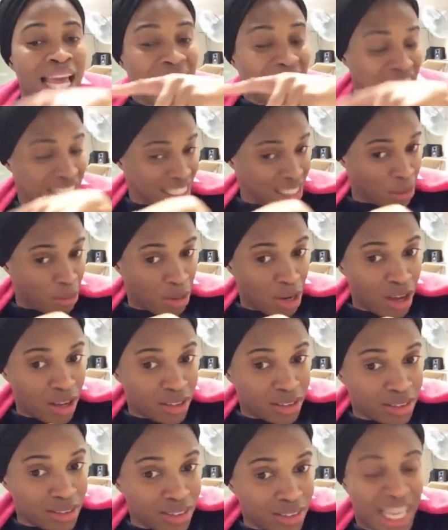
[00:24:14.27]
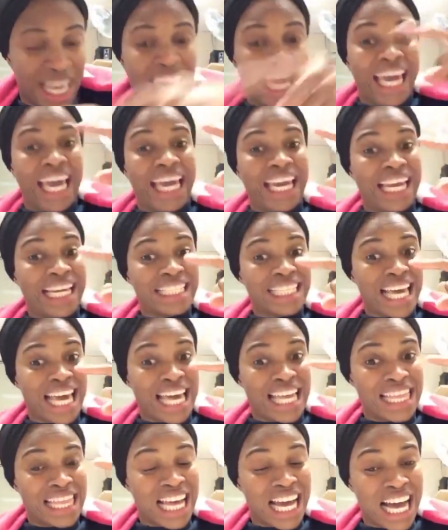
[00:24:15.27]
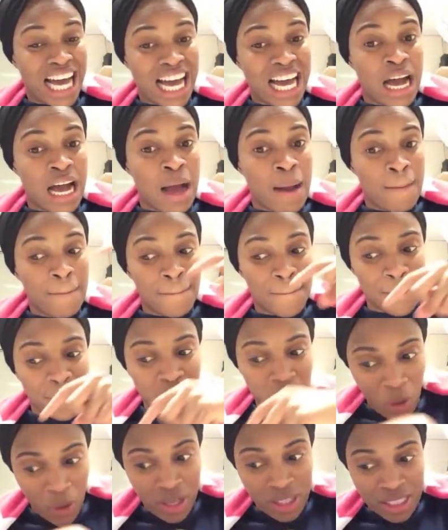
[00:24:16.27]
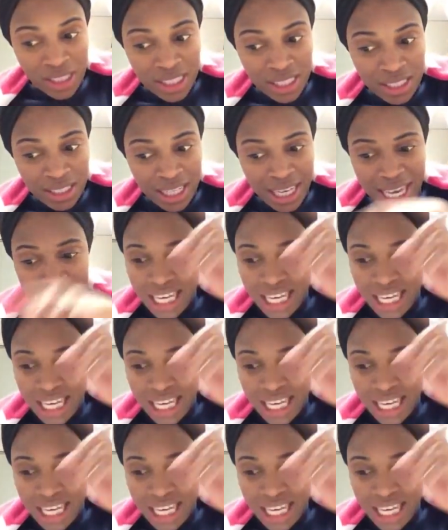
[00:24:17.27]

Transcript: It is in the blood. It is in the blood.